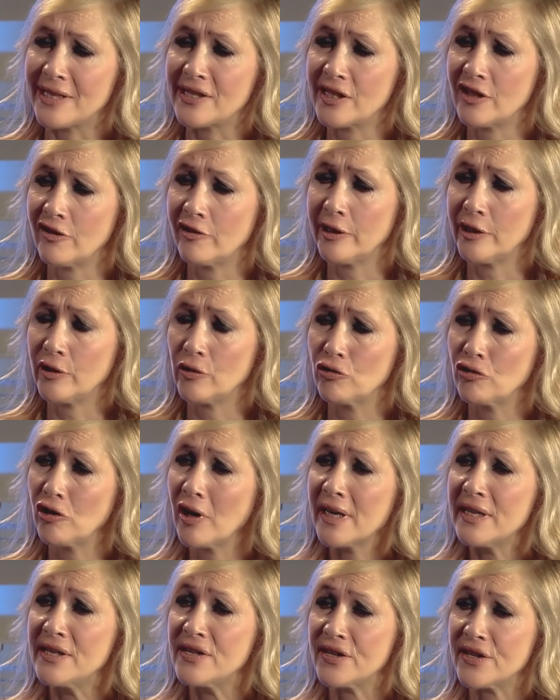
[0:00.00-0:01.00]
Syrian
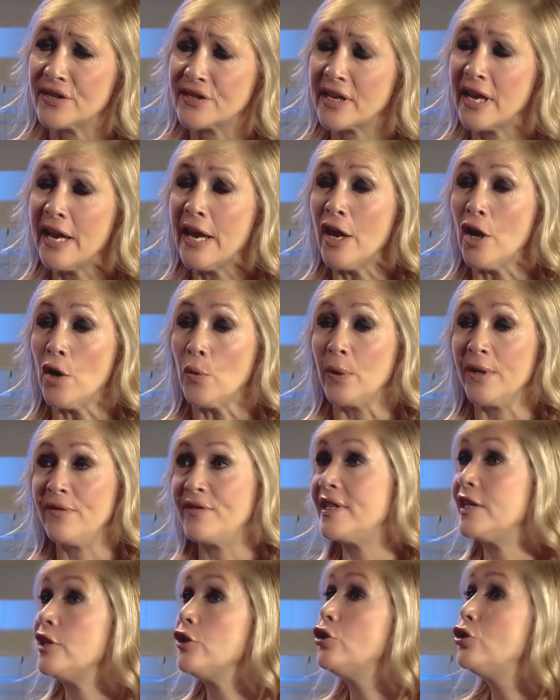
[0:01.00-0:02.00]
crisis. We've
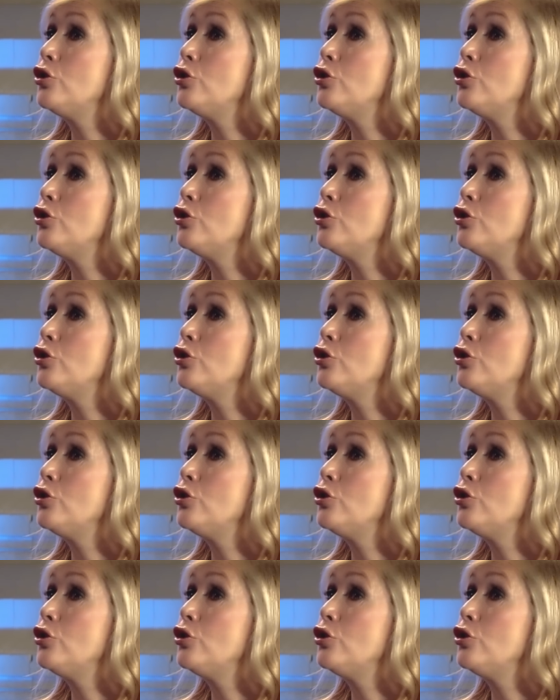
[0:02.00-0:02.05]
seen